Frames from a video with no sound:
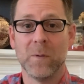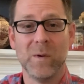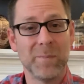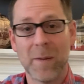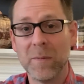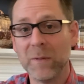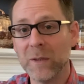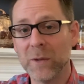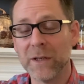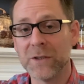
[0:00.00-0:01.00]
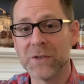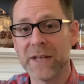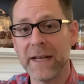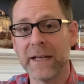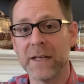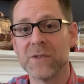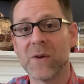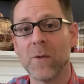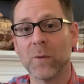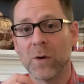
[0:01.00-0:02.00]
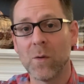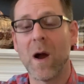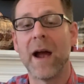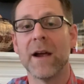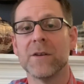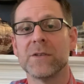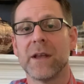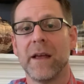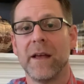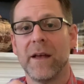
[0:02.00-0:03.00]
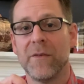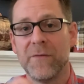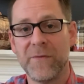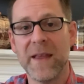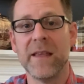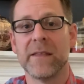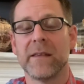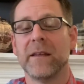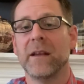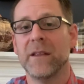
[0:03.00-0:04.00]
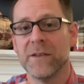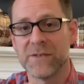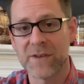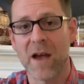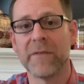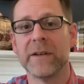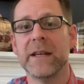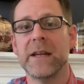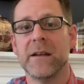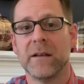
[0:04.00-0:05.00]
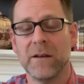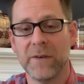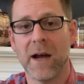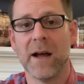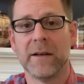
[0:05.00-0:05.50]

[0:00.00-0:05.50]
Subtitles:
we probably wouldn't understand it. And so it requires faith in the sovereignty of God.